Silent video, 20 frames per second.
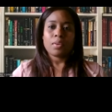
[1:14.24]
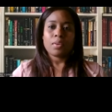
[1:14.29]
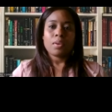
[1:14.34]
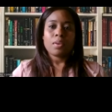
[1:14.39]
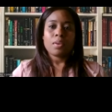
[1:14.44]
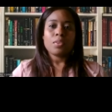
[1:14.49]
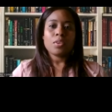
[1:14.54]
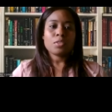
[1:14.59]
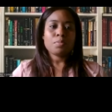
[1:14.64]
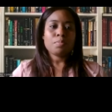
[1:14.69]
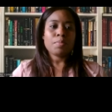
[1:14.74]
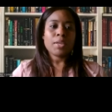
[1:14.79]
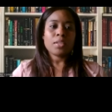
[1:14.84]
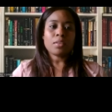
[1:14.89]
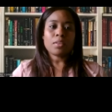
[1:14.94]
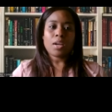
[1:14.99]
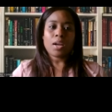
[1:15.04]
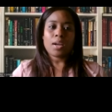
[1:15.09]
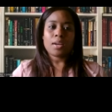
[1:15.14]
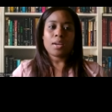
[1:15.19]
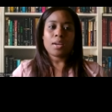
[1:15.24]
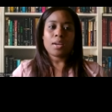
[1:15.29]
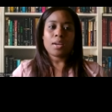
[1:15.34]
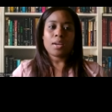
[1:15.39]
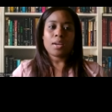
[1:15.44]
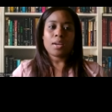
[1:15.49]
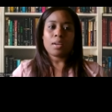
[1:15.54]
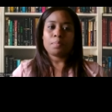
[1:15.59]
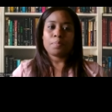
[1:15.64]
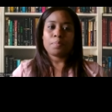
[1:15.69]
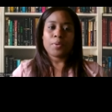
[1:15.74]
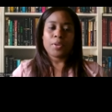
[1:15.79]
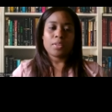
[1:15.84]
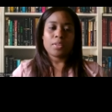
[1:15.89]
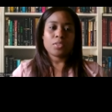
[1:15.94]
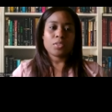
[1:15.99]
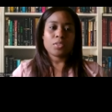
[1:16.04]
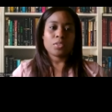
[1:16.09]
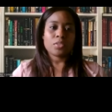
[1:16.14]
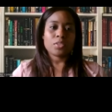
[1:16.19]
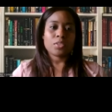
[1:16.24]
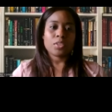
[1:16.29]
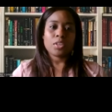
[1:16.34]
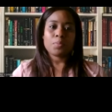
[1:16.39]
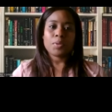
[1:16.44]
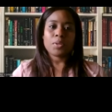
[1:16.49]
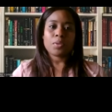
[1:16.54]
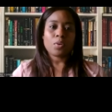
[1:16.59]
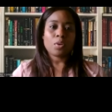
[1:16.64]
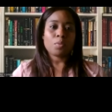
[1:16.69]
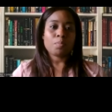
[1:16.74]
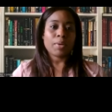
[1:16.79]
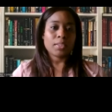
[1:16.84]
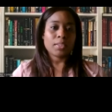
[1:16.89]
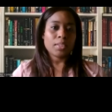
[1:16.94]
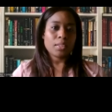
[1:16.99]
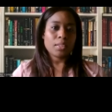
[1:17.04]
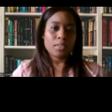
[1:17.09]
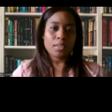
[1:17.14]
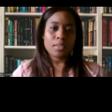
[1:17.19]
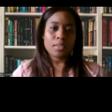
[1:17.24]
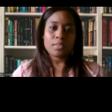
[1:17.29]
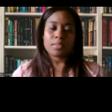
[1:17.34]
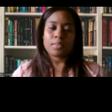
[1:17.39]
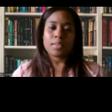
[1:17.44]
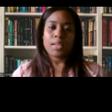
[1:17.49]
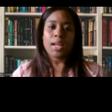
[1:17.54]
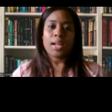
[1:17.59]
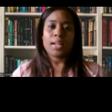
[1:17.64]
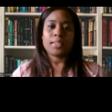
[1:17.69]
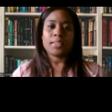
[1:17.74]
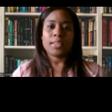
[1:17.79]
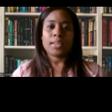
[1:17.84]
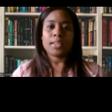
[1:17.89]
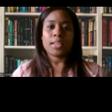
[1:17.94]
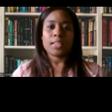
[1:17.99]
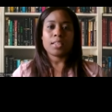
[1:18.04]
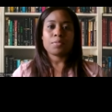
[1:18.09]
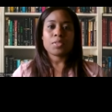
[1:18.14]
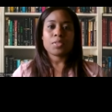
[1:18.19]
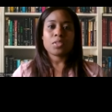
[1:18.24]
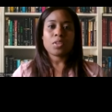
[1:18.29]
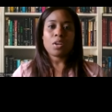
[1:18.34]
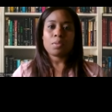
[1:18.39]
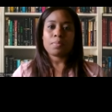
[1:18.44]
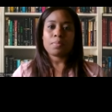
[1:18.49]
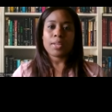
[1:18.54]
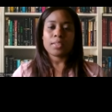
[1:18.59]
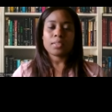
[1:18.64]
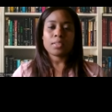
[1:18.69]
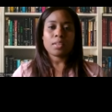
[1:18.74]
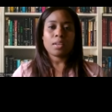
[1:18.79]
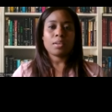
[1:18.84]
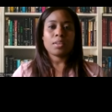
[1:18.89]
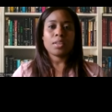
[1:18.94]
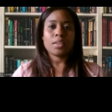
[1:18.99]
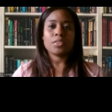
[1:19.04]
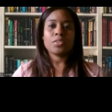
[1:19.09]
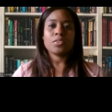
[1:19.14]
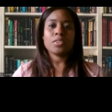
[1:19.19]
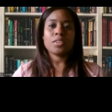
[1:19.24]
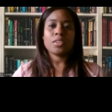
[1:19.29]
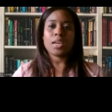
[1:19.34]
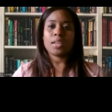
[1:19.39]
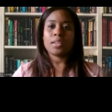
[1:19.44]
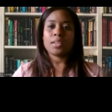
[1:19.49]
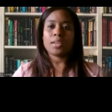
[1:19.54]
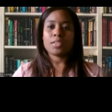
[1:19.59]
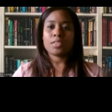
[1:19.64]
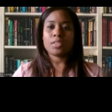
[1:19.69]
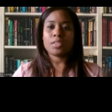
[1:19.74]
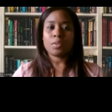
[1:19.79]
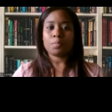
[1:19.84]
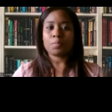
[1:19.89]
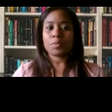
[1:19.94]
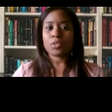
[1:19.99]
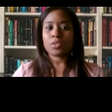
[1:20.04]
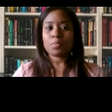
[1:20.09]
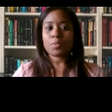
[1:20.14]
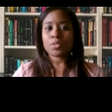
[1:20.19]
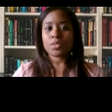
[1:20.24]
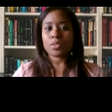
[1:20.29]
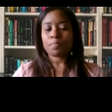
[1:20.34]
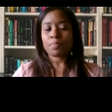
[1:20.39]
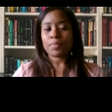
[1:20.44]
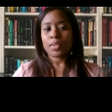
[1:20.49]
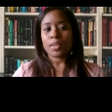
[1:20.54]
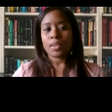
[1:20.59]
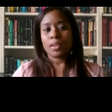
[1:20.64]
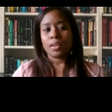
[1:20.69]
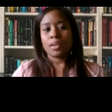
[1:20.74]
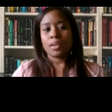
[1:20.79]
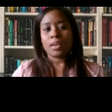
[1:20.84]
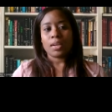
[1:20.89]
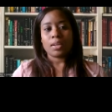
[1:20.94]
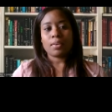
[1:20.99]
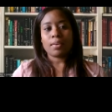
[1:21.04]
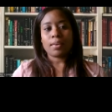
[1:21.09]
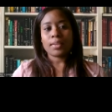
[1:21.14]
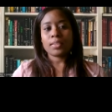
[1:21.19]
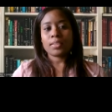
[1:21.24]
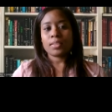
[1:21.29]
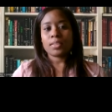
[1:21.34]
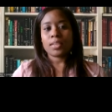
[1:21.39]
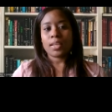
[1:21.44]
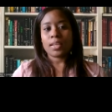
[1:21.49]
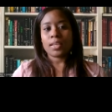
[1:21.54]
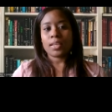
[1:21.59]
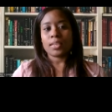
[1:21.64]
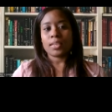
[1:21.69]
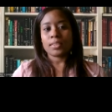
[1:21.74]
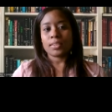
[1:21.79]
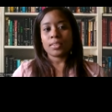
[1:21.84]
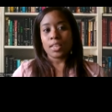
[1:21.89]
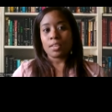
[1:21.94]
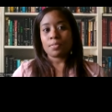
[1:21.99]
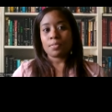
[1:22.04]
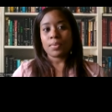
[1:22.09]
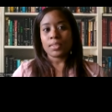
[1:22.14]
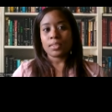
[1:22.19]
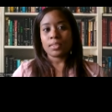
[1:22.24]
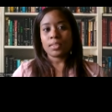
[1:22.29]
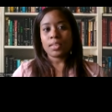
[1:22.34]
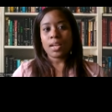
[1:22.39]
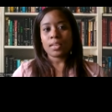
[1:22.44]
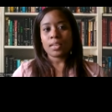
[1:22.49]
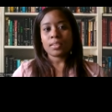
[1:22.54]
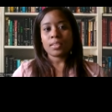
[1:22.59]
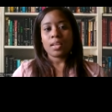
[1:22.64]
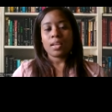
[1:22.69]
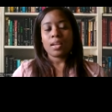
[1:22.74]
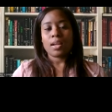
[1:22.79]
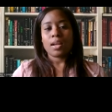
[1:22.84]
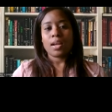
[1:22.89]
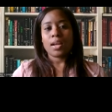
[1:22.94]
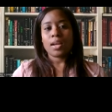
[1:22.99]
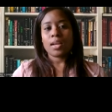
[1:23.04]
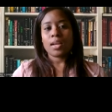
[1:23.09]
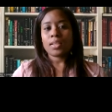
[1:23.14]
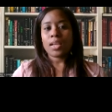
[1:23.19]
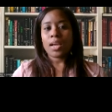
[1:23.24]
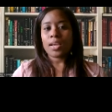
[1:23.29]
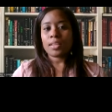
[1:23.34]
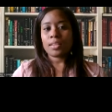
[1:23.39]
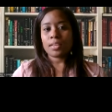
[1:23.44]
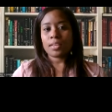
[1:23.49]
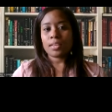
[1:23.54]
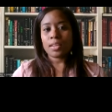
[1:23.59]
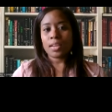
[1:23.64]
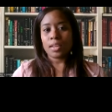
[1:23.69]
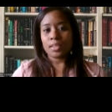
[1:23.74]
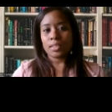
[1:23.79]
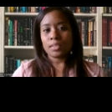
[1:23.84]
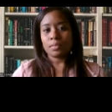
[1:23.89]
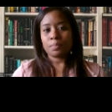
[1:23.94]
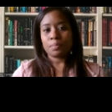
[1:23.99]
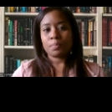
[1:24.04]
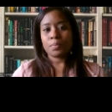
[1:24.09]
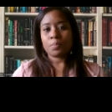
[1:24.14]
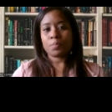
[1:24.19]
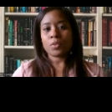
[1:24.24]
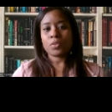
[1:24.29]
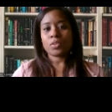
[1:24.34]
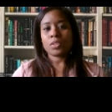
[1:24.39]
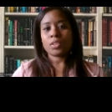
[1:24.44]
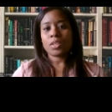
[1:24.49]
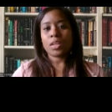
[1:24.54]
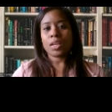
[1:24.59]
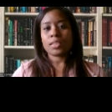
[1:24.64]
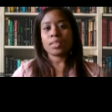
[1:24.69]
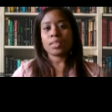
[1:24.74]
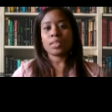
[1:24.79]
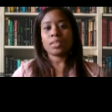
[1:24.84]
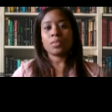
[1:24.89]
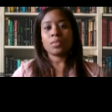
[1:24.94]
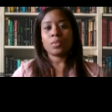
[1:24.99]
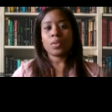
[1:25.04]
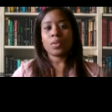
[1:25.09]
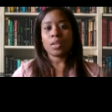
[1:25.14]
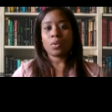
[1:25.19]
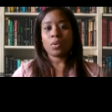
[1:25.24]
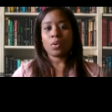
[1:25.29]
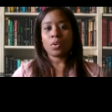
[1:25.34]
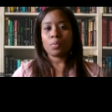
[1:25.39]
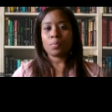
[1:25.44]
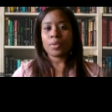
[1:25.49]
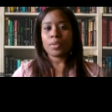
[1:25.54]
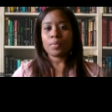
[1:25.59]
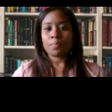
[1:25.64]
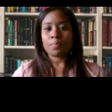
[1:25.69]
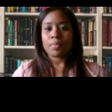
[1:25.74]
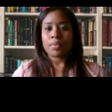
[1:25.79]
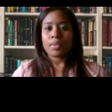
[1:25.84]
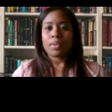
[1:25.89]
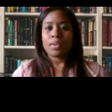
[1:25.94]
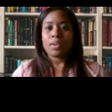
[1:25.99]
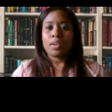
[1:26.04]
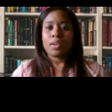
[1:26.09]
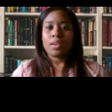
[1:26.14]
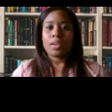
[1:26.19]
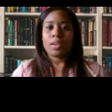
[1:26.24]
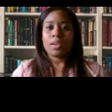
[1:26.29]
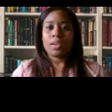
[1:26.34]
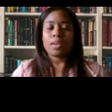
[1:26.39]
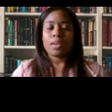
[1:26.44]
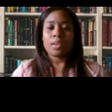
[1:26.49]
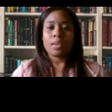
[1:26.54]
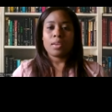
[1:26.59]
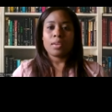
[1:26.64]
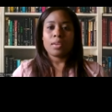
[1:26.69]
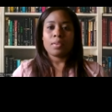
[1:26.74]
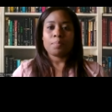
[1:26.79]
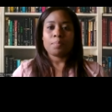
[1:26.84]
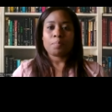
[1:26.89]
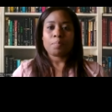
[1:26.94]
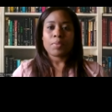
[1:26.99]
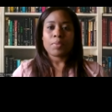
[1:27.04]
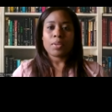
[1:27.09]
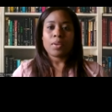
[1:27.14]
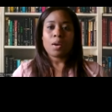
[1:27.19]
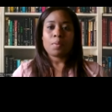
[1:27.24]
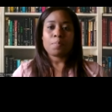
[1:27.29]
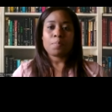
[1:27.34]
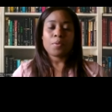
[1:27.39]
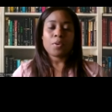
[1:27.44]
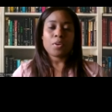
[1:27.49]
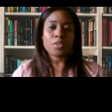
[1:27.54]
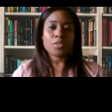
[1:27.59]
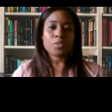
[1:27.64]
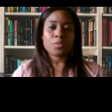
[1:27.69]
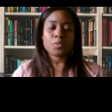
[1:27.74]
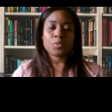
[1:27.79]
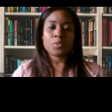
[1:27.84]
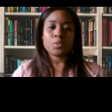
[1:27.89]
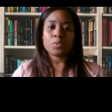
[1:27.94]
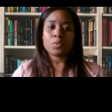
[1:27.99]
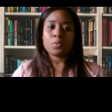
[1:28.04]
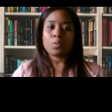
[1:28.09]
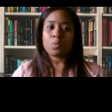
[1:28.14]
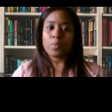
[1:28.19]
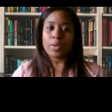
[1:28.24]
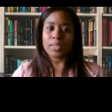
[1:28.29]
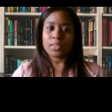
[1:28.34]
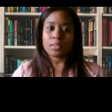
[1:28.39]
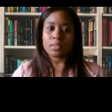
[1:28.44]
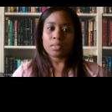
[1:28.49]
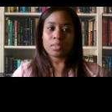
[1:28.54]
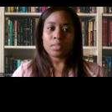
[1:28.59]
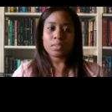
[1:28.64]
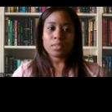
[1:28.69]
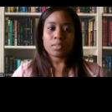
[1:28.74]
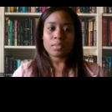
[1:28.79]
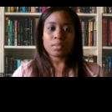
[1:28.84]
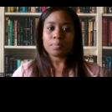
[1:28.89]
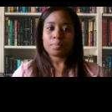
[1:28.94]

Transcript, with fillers: Those methods are employing sustainable raw materials, alternative solvents, reducing energy consumption, guaranteeing a uh, safe extract, and ideally proposing a circular economy uh, approach to wastes.